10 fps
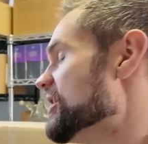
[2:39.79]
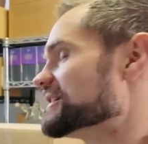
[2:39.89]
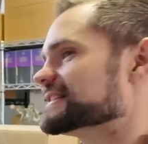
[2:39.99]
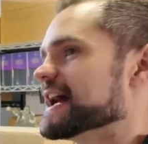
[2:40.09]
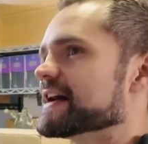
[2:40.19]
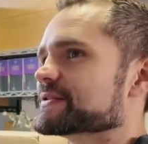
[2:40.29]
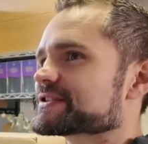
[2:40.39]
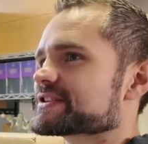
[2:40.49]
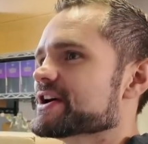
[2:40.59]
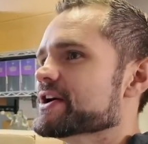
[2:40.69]
haunted
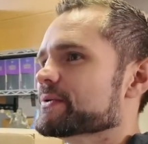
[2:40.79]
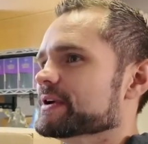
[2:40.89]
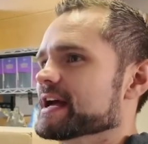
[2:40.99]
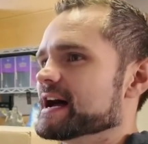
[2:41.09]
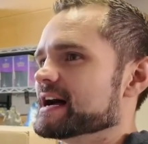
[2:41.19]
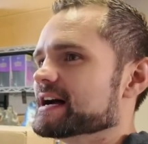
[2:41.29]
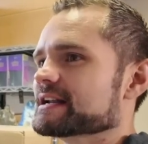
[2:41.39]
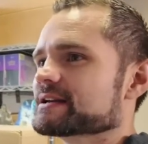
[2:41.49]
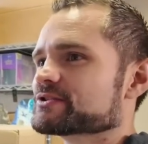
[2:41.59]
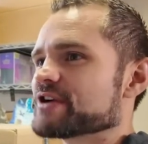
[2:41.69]
house. We
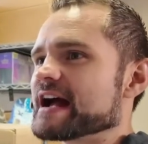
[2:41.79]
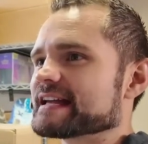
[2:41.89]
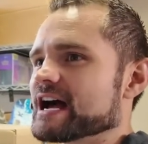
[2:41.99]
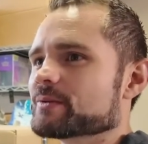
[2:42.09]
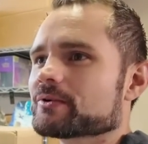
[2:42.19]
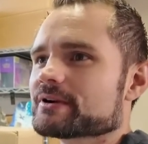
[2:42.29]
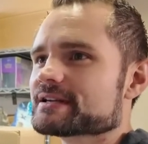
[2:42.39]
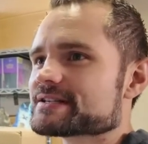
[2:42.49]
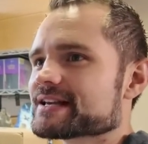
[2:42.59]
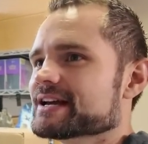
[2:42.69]
had drag
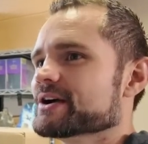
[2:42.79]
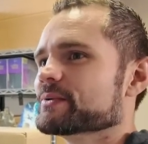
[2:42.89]
cowboys.